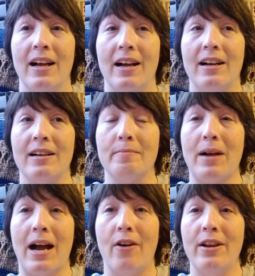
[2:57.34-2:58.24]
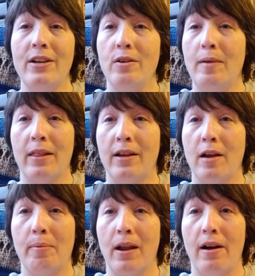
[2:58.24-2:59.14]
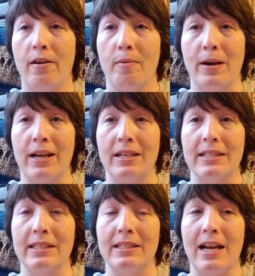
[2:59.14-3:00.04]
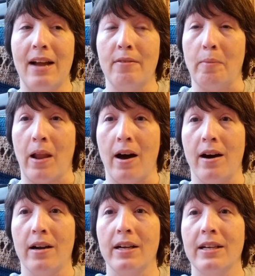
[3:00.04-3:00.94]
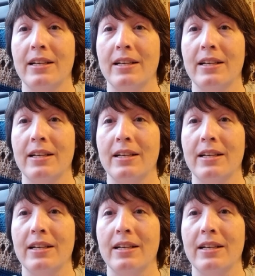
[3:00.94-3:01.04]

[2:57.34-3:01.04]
Um, I already knew about the COPPA law because I have a blog